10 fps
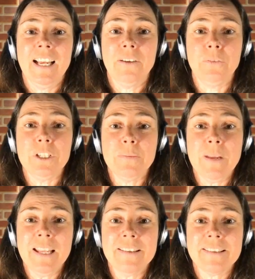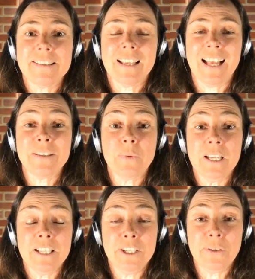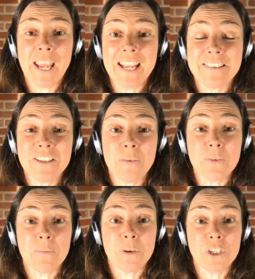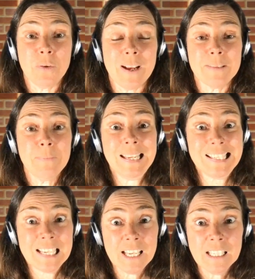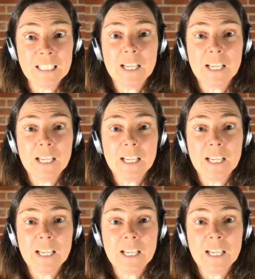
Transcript: which means as we in the UK consume so much US media,